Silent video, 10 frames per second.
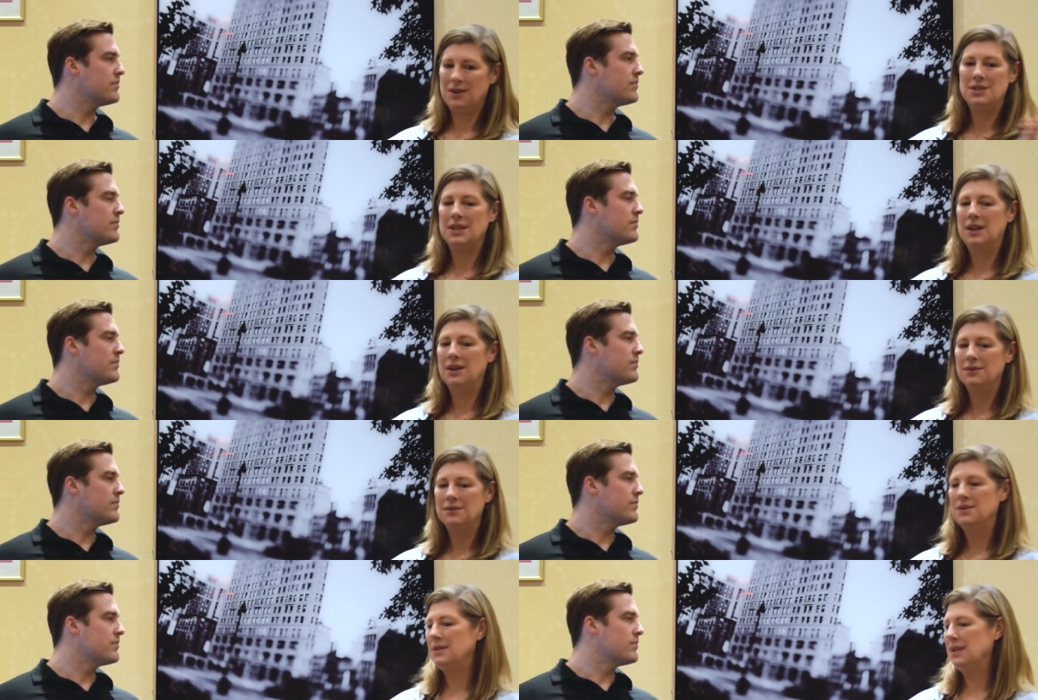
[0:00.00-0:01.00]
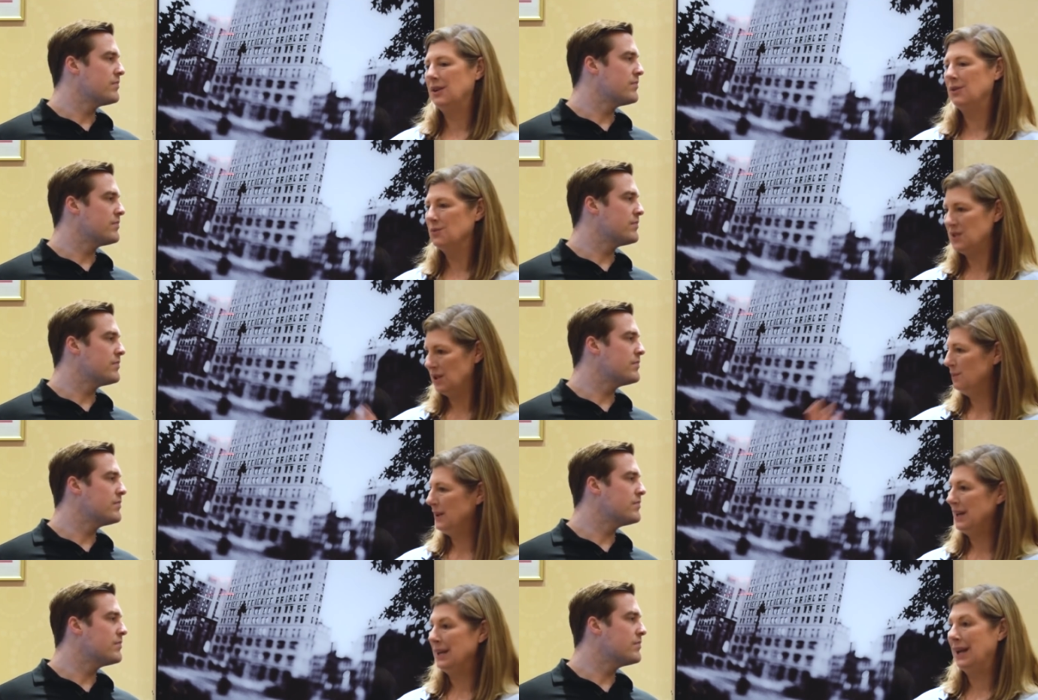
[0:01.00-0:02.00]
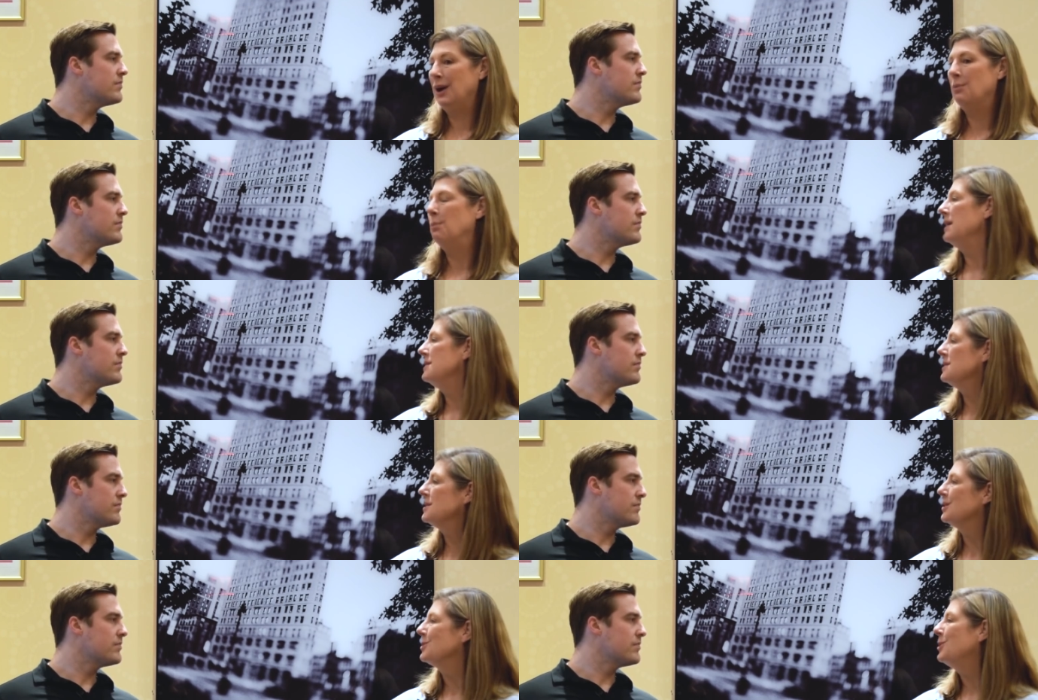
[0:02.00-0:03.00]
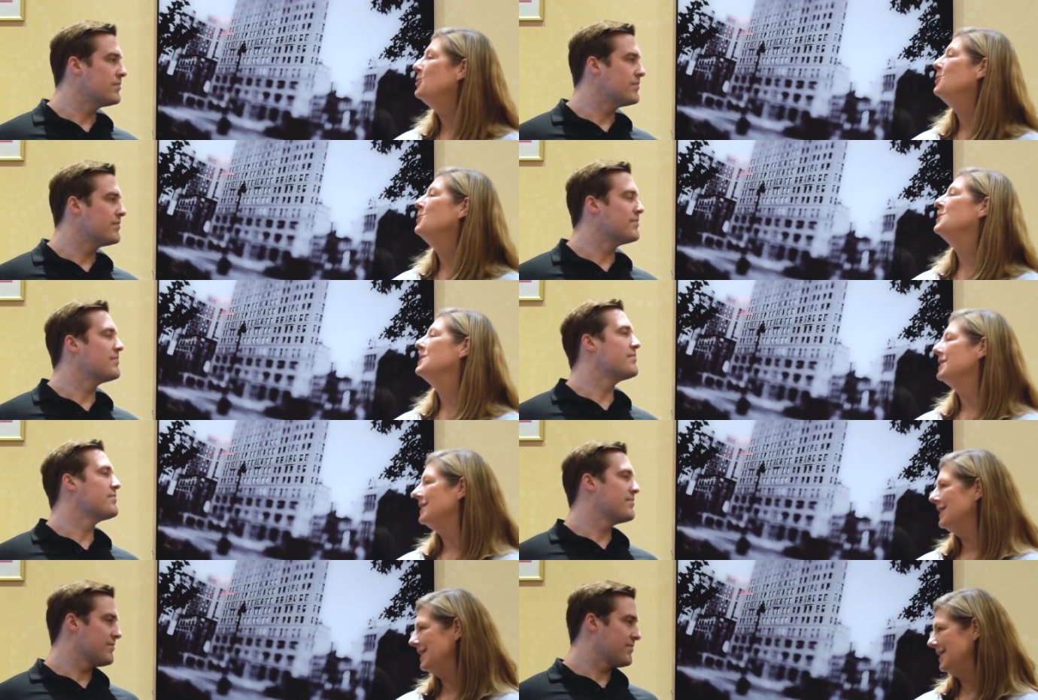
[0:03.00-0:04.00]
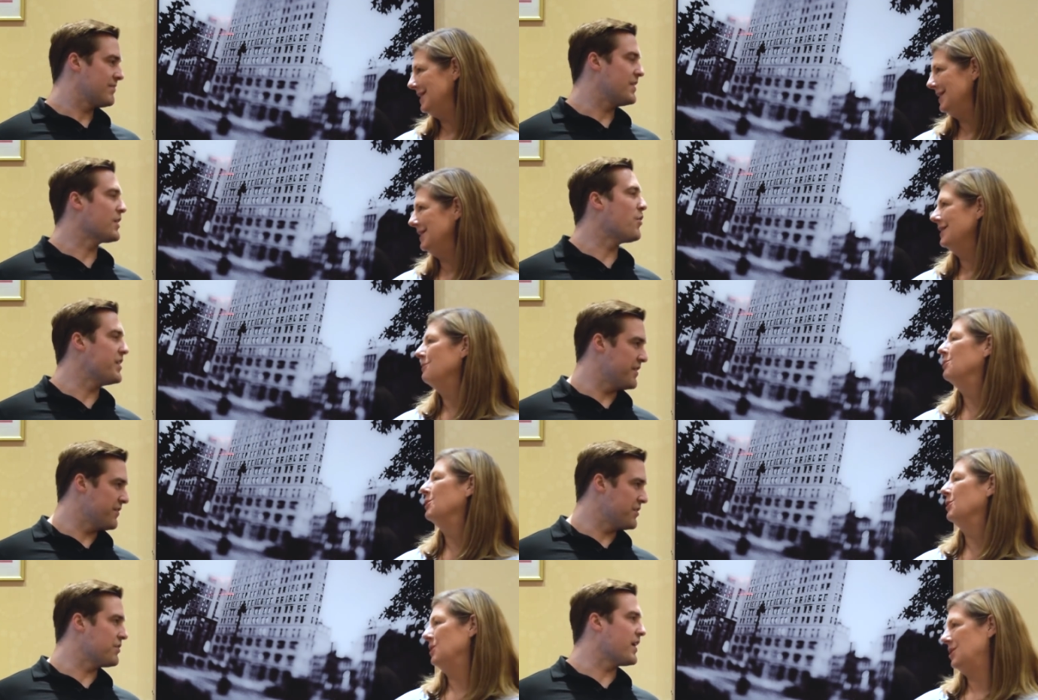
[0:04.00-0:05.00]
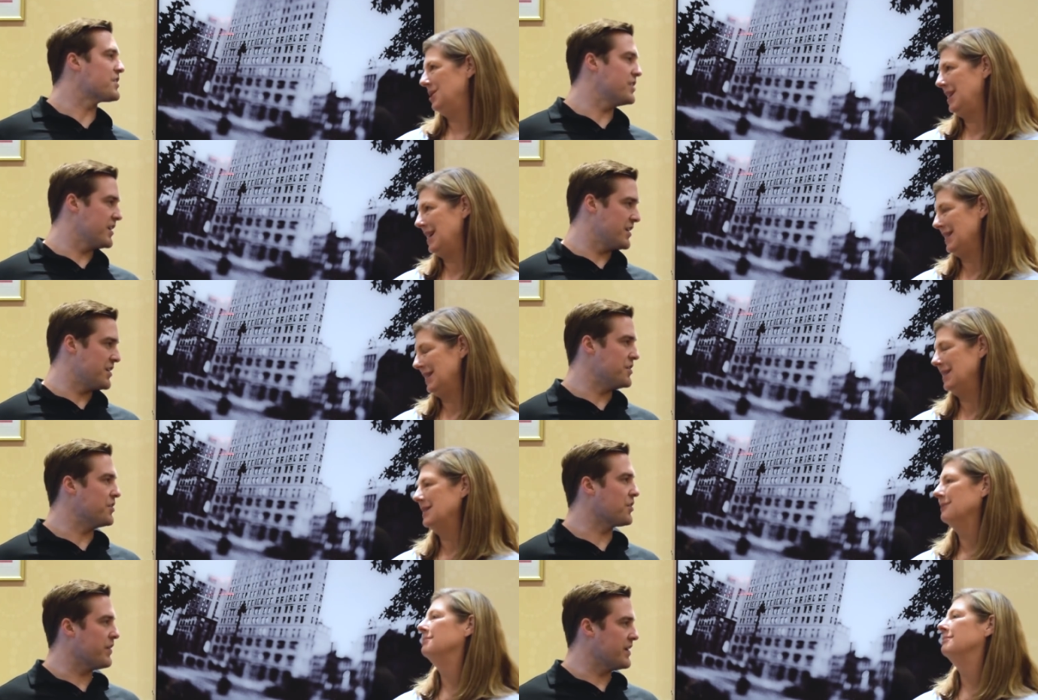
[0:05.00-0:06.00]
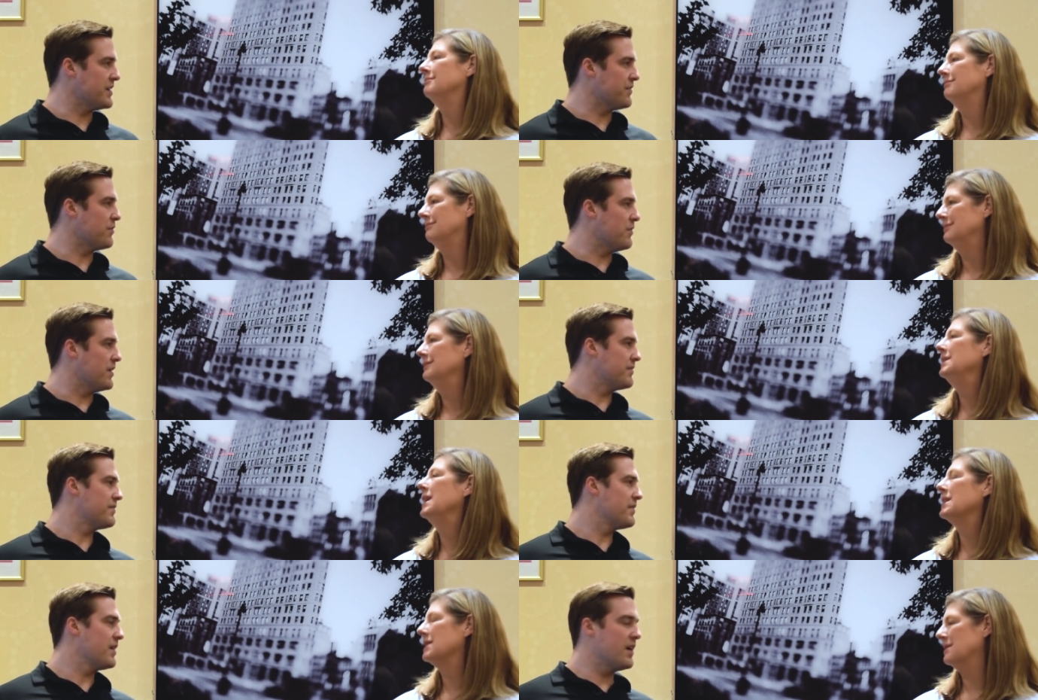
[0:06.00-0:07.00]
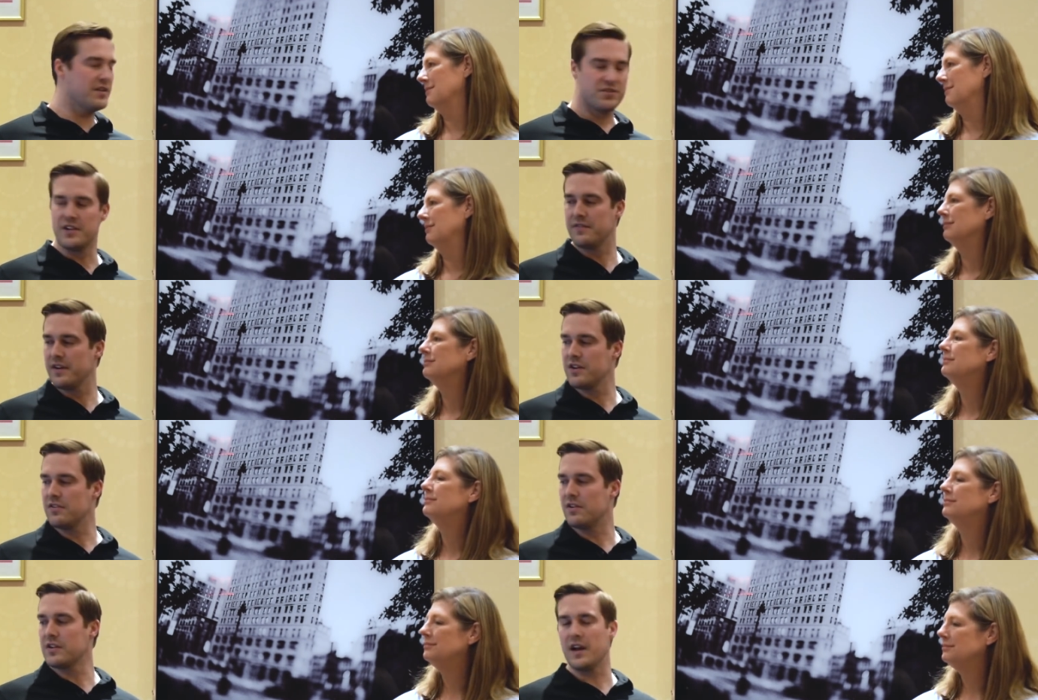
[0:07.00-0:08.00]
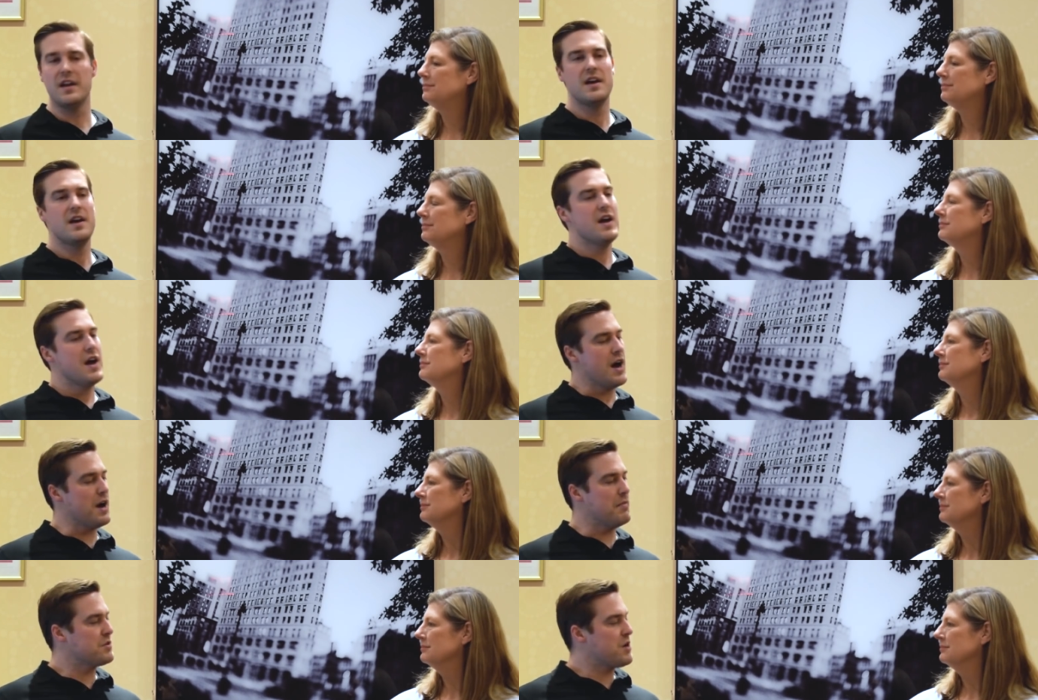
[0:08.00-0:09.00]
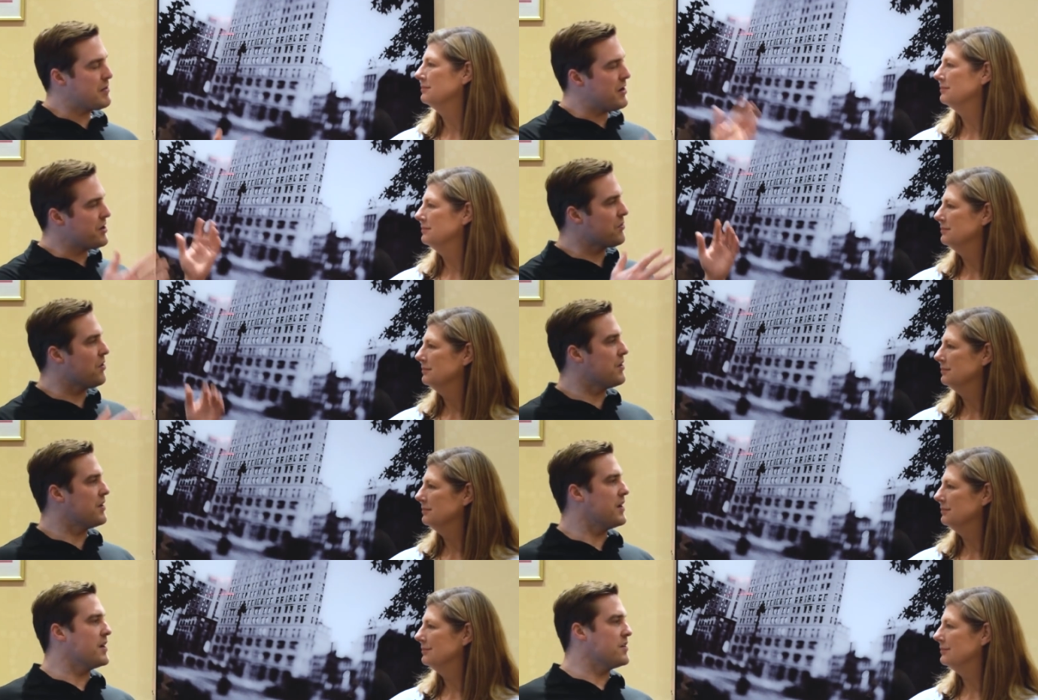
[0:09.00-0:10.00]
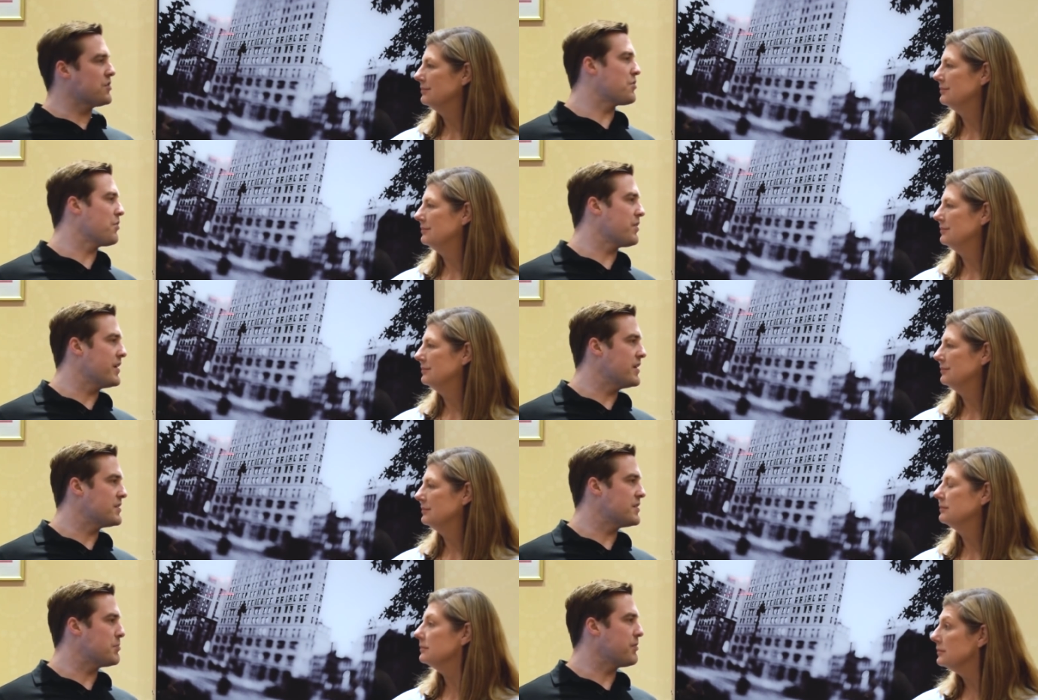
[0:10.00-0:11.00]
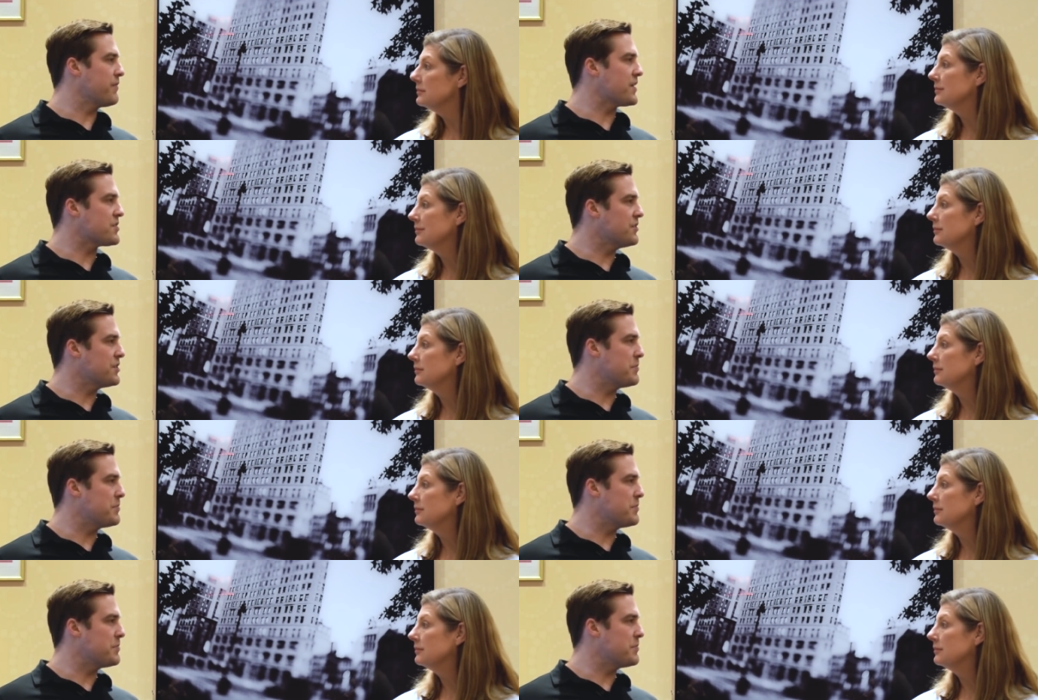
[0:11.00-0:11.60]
Speaker 1: ourselves, you know, Zillow right now buys and sells homes and is in. They're going a different brokerage. direction yes. and you're
Speaker 2: going a different one. Yes. Oh, interesting. Very cool. Okay. Um, talk about your role and your story as, as a professional in the